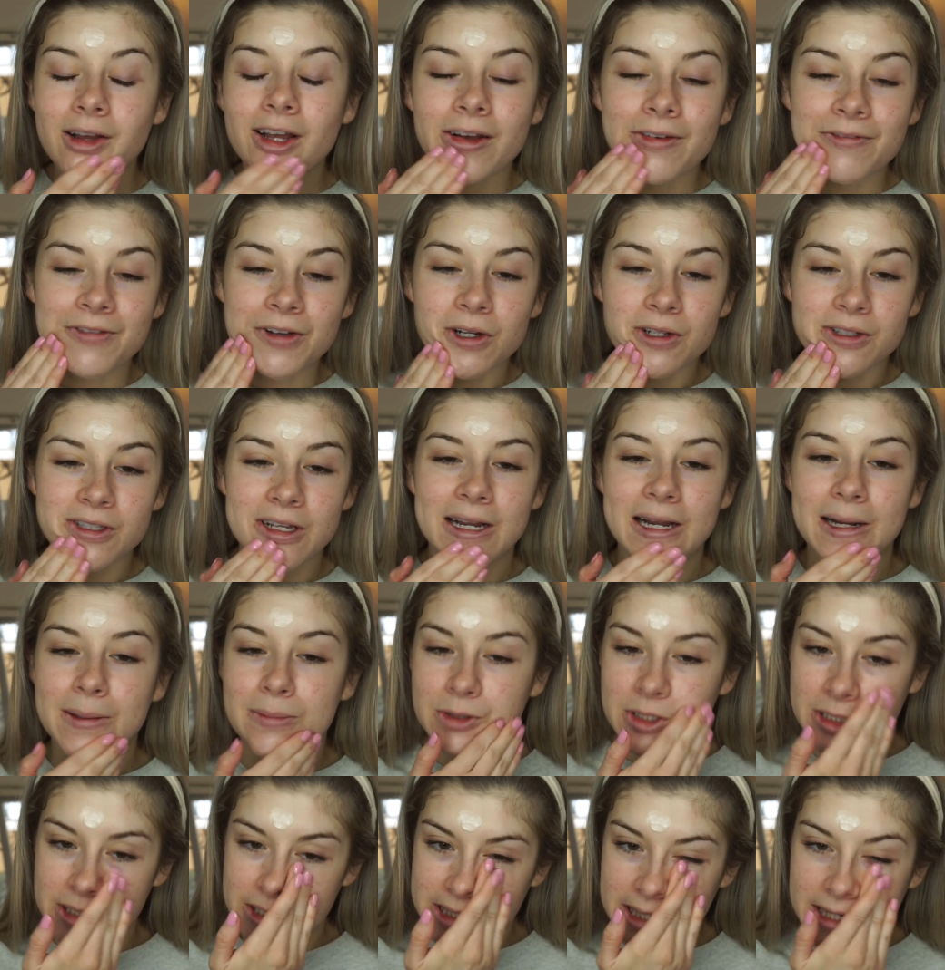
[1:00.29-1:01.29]
It feels like I'm
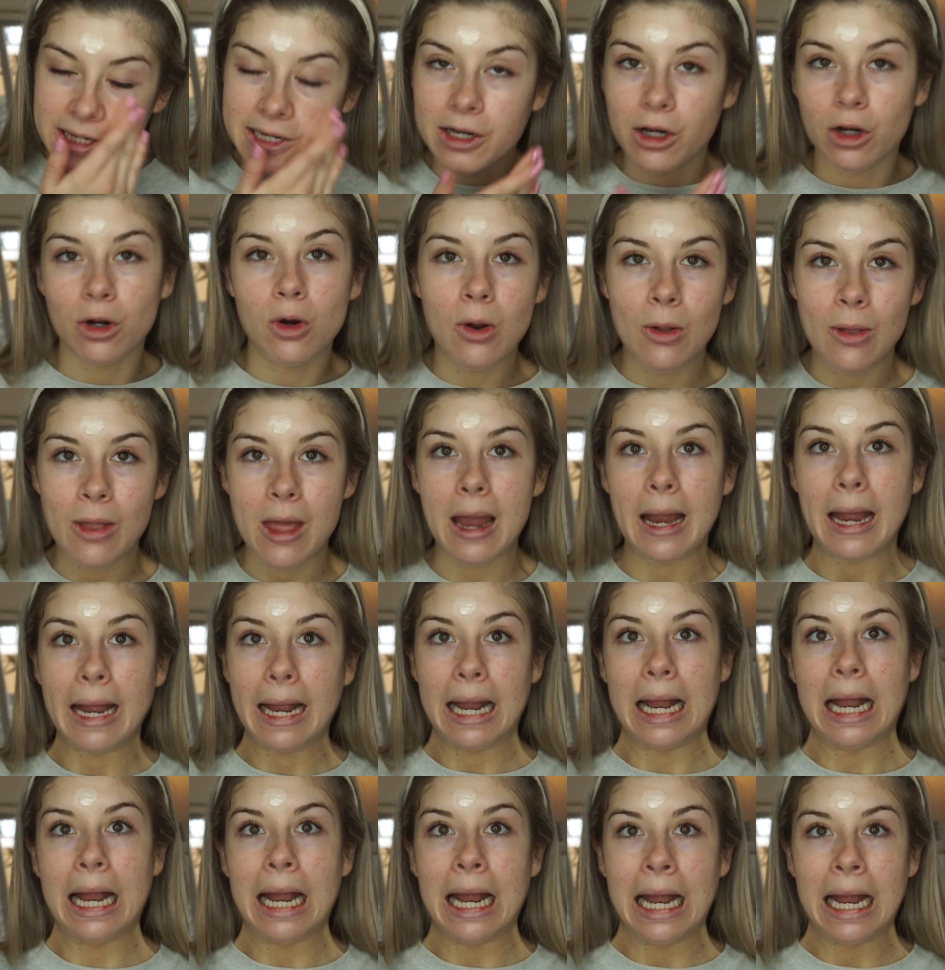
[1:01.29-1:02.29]
just sitting here going like,
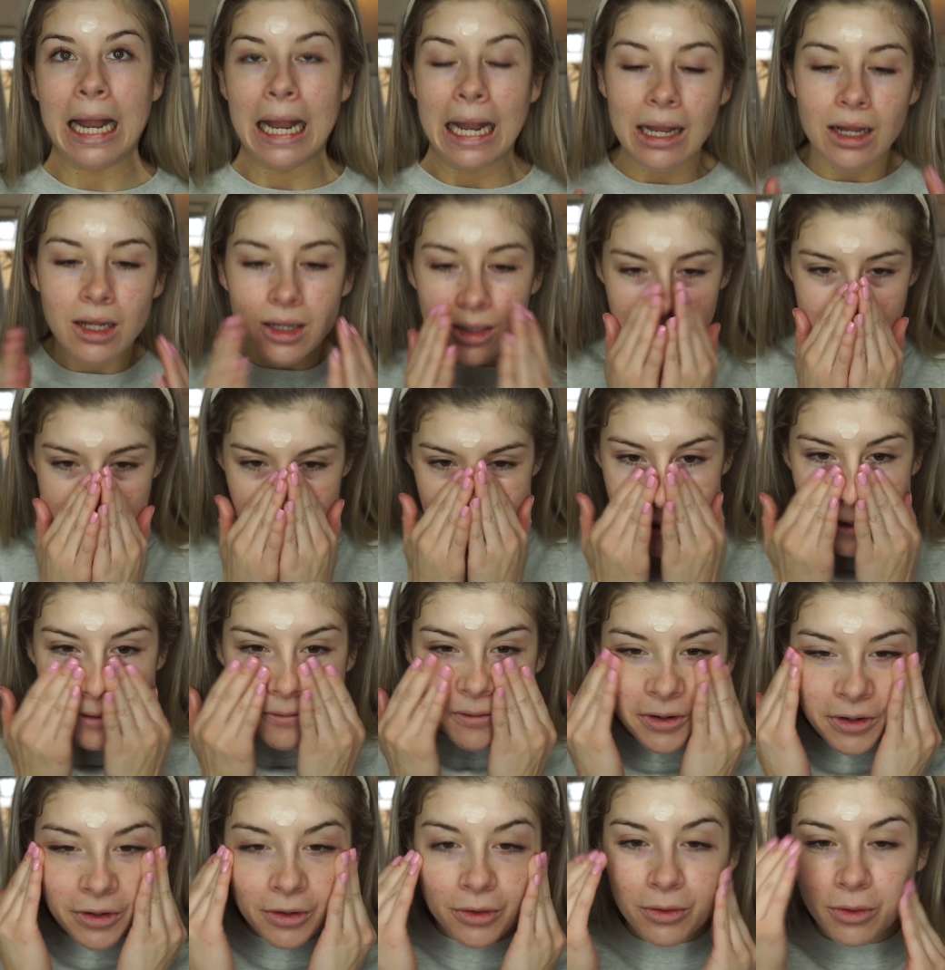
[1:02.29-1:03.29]
you know,
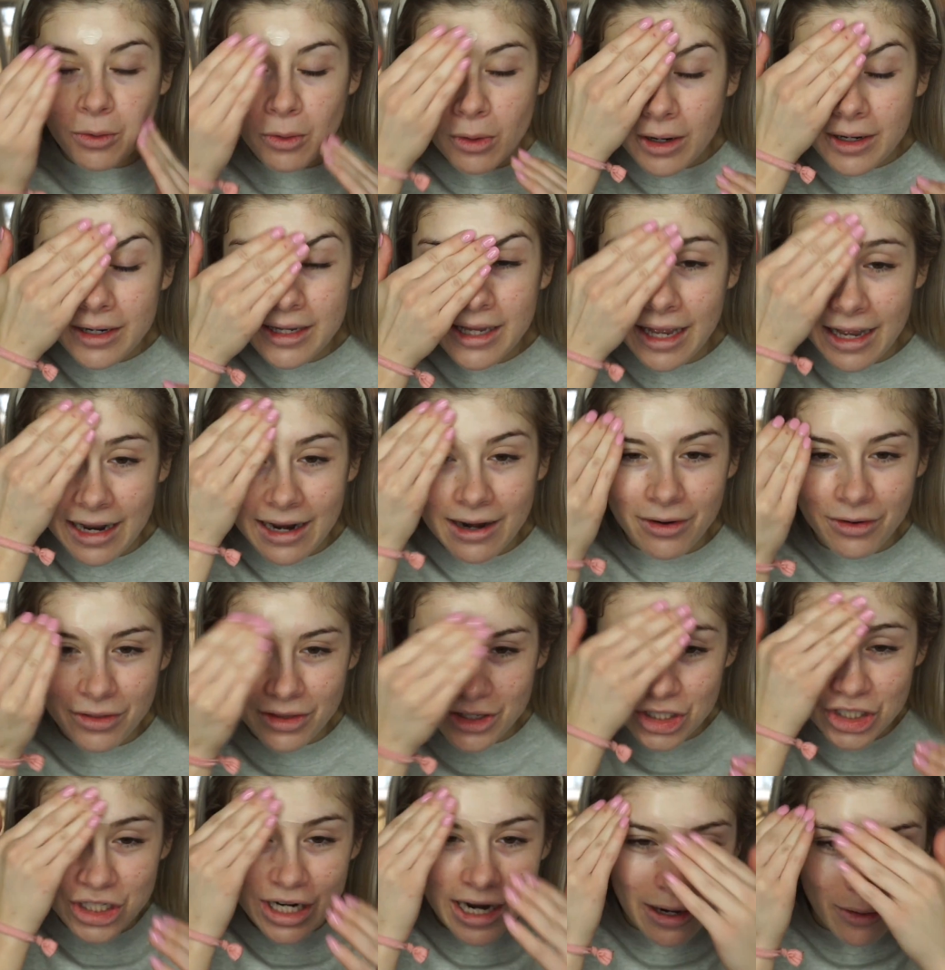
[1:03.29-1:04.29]
when you get out of
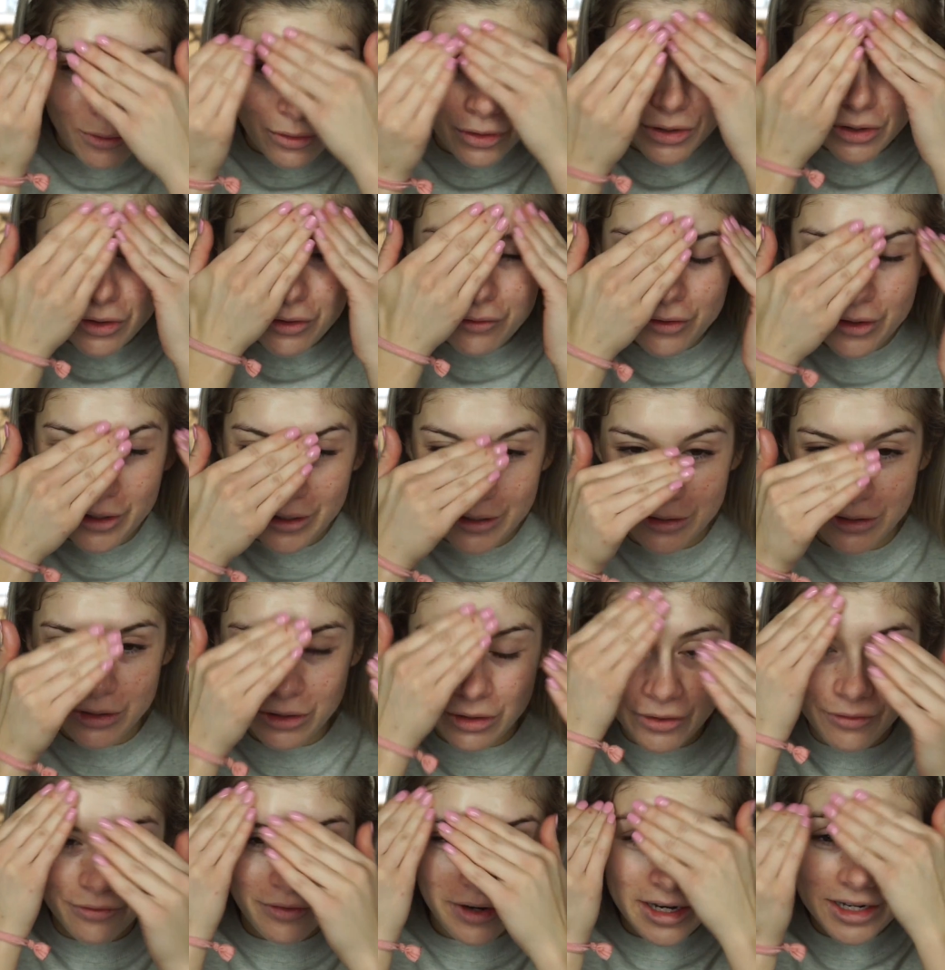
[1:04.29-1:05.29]
the shower and you feel like
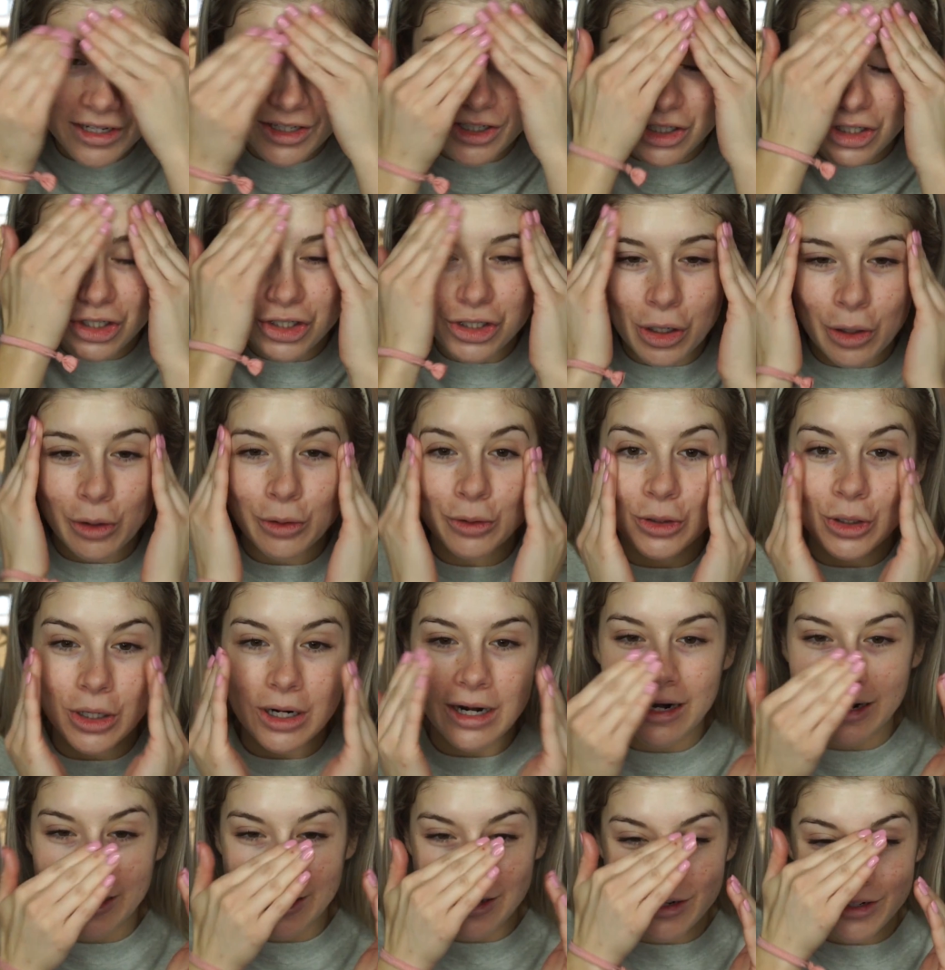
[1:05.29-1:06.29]
your face is so
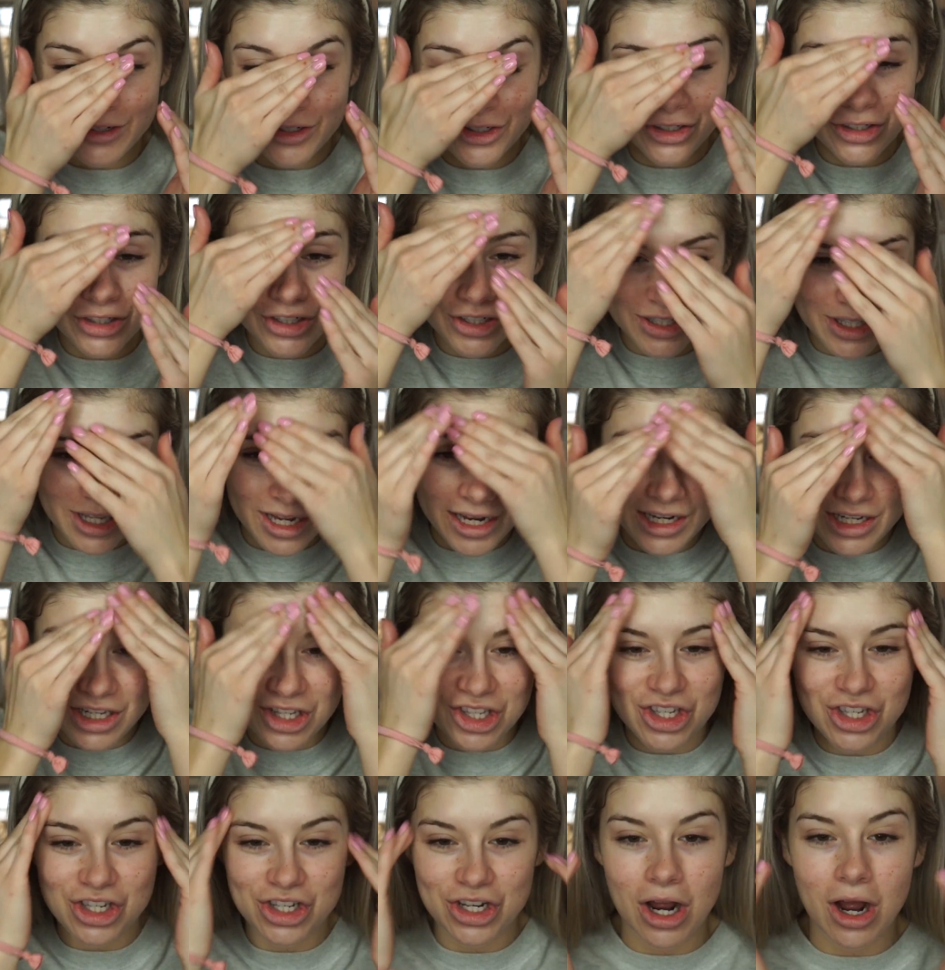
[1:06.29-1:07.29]
dry and you're just like
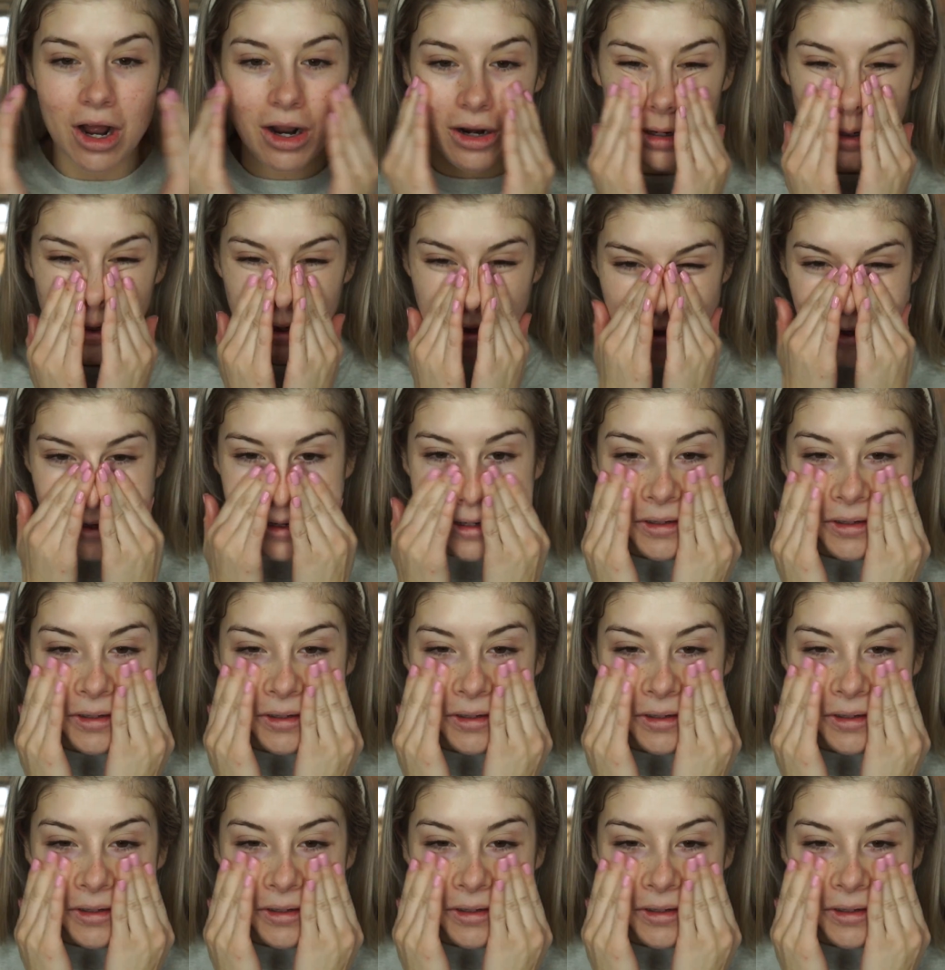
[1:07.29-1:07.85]
stuck.